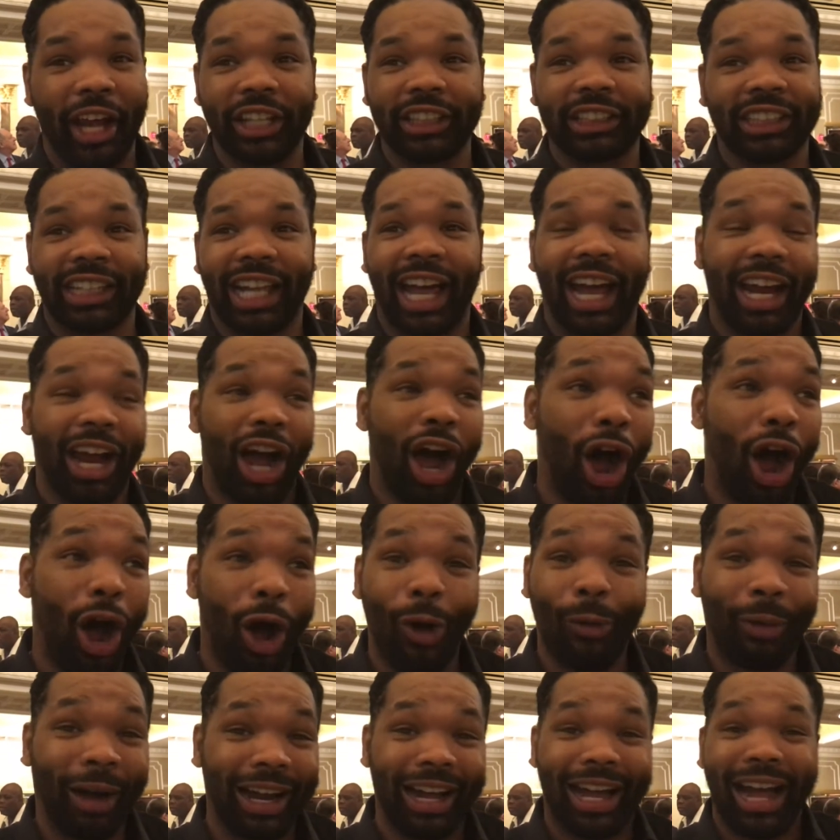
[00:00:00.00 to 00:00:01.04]
It's like,
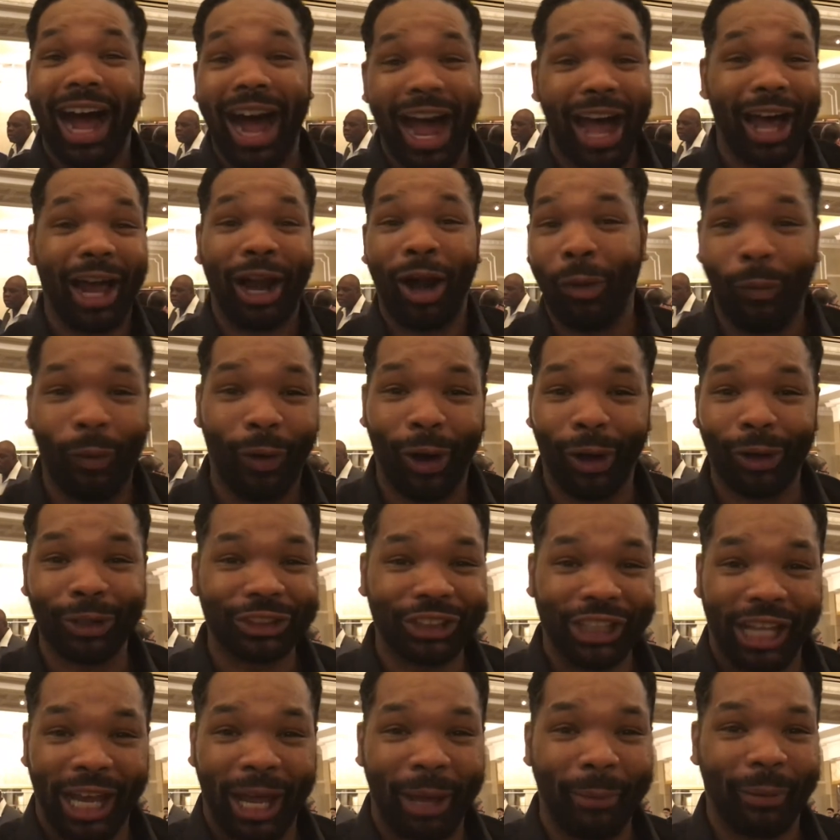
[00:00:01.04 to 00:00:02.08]
oh my God, I'm world
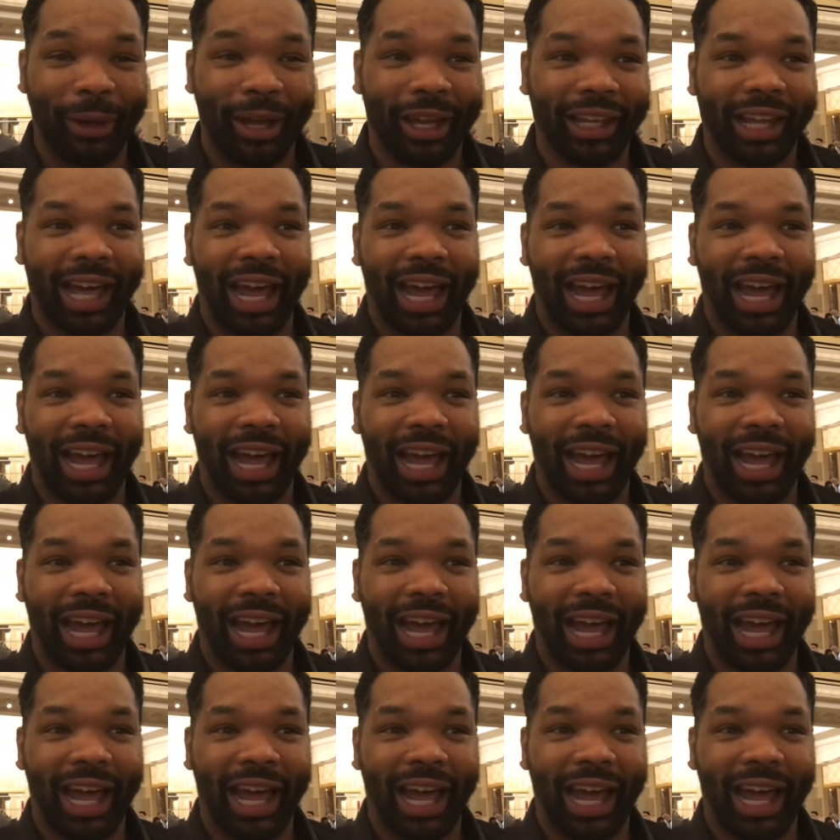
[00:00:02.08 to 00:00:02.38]
champion.